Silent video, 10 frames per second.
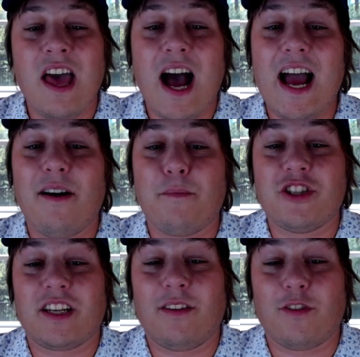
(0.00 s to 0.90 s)
I have him
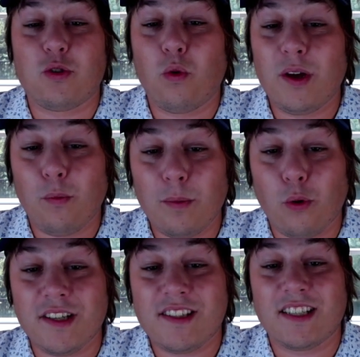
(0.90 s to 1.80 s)
projected for
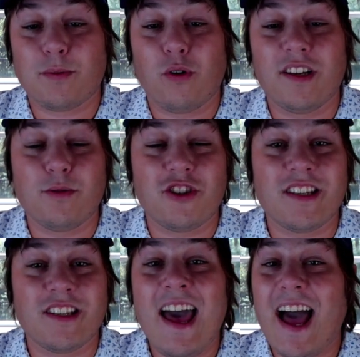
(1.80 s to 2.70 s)
21.6 points, which is
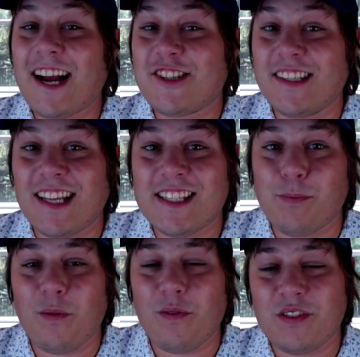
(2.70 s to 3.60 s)
actually less than
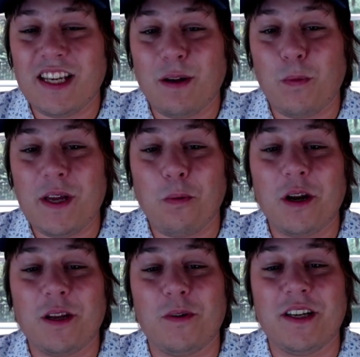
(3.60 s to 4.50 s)
what we've seen in week one
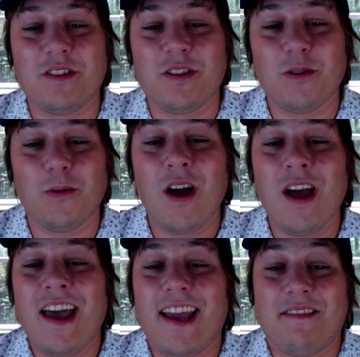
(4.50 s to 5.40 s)
and week two.
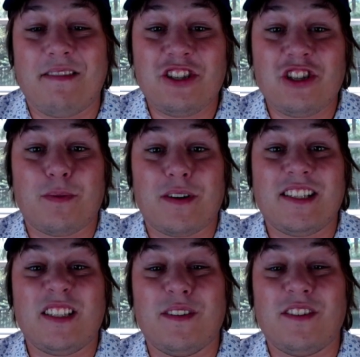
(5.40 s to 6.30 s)
And that's just because
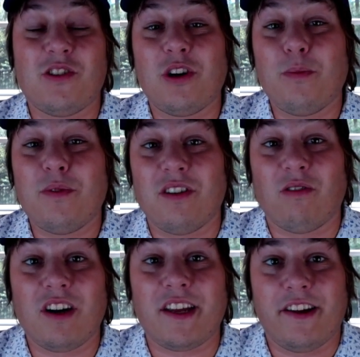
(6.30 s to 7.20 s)
he's been so good with the
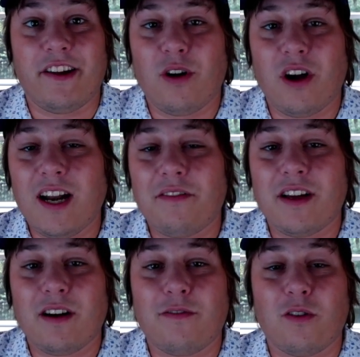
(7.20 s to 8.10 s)
running, you know, gone out
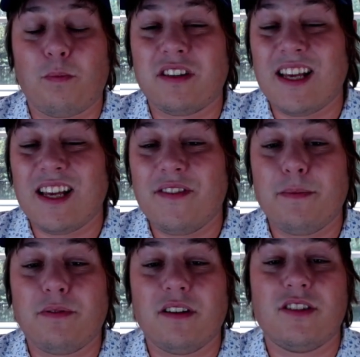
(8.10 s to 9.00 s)
there for 70
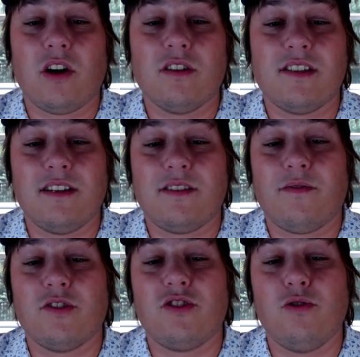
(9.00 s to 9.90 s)
plus yards in his
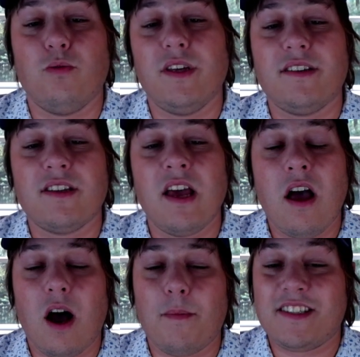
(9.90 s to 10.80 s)
first two weeks
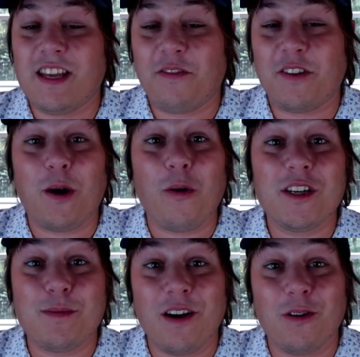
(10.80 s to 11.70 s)
um, he's definitely going to
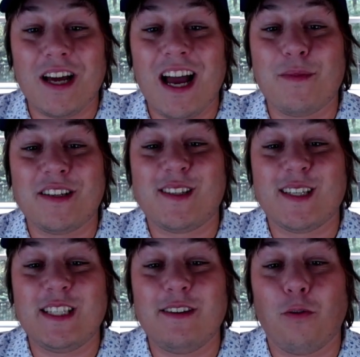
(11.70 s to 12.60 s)
be owned. I have him at
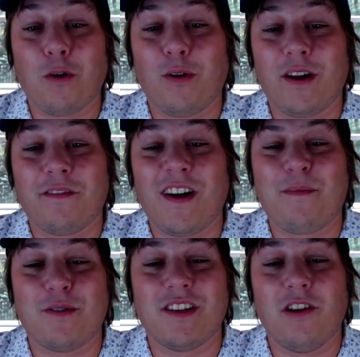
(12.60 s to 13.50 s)

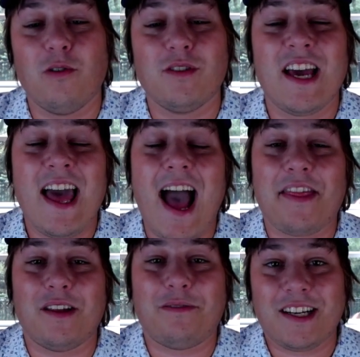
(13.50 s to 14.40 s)
64.5% owned at
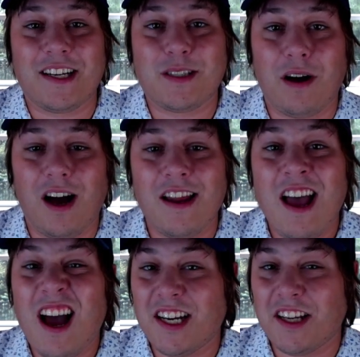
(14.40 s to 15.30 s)
the flex spot,
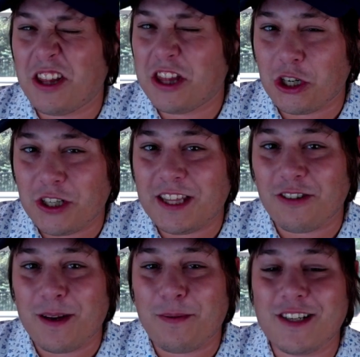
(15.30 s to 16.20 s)
another
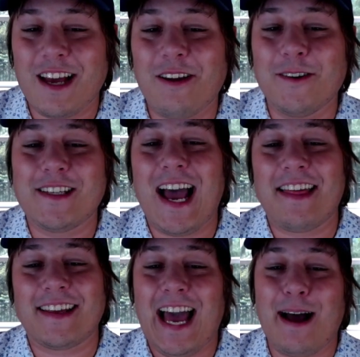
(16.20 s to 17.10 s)
33% owned at the
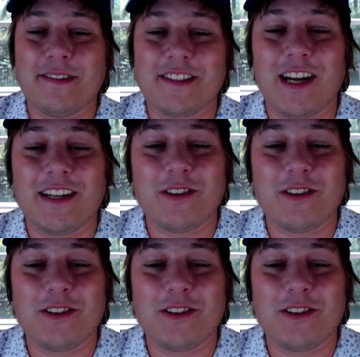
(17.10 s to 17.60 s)
captain slot.